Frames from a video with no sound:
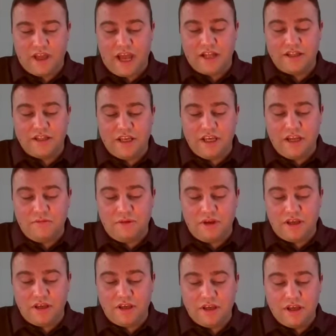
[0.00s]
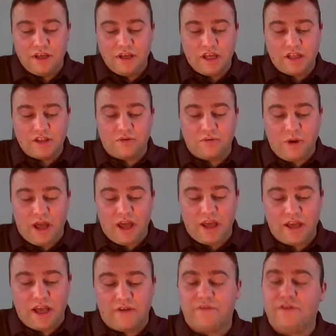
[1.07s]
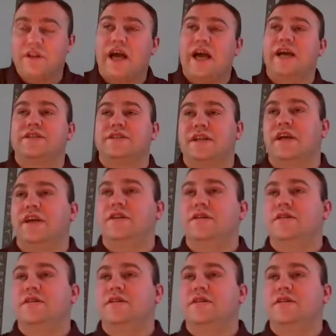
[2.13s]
and lead me in the way everlasting.